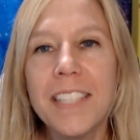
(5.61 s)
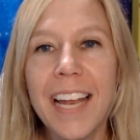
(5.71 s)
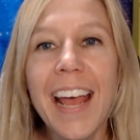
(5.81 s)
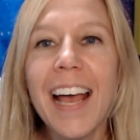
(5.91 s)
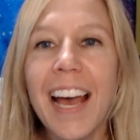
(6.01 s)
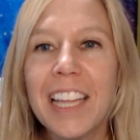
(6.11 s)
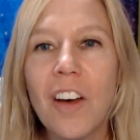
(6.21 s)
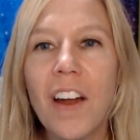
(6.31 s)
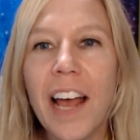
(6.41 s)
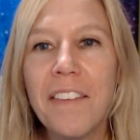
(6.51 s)
Today I
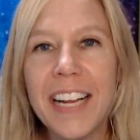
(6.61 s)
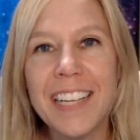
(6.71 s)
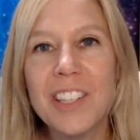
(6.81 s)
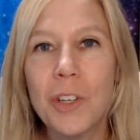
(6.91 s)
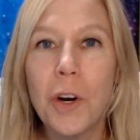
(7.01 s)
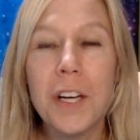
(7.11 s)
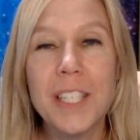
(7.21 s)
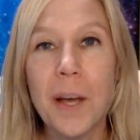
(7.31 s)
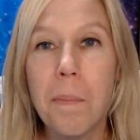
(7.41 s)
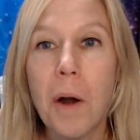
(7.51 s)
thought I would answer
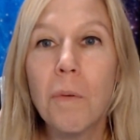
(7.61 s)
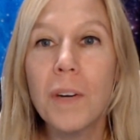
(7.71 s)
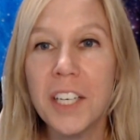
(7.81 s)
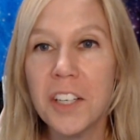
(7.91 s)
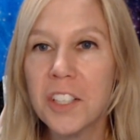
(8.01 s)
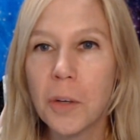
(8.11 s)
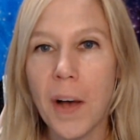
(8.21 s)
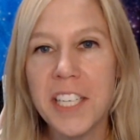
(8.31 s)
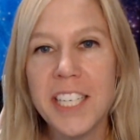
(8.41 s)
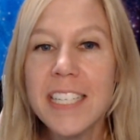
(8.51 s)
some readers'
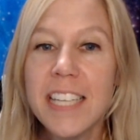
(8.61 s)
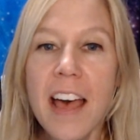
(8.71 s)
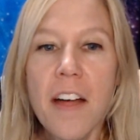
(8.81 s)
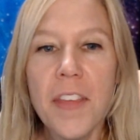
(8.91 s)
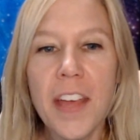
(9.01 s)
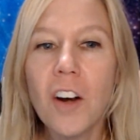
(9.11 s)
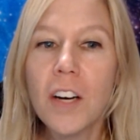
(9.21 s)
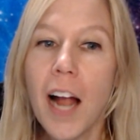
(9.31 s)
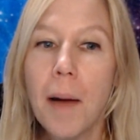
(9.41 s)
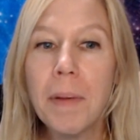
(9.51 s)
questions. They
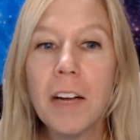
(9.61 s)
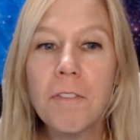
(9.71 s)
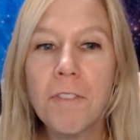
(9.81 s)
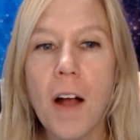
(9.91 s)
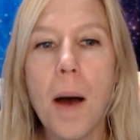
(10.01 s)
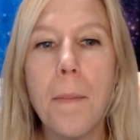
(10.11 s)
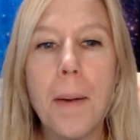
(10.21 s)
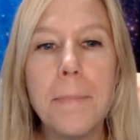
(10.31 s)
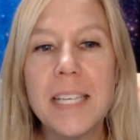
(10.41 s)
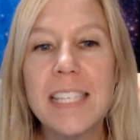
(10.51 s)
are coming from
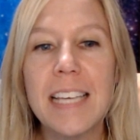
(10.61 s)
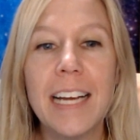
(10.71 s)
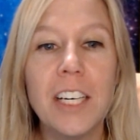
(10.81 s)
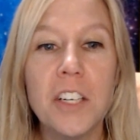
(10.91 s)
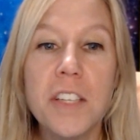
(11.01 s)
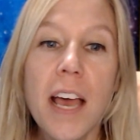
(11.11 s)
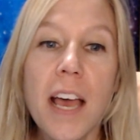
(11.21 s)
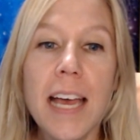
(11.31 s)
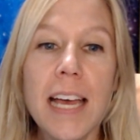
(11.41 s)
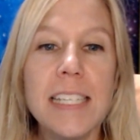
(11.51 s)
Ms. Sidders'
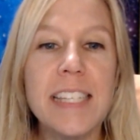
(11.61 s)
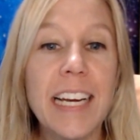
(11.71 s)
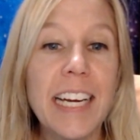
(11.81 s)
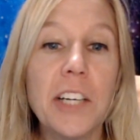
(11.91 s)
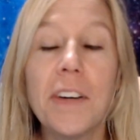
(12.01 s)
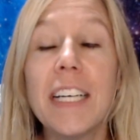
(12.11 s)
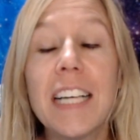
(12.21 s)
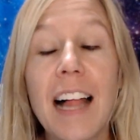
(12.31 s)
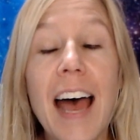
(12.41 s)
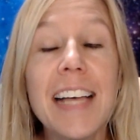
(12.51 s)
second
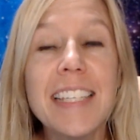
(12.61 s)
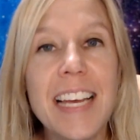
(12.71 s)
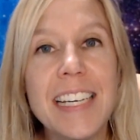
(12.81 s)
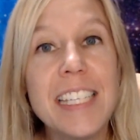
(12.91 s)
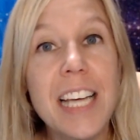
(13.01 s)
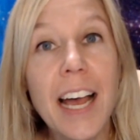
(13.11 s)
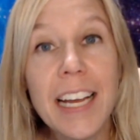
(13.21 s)
grade class in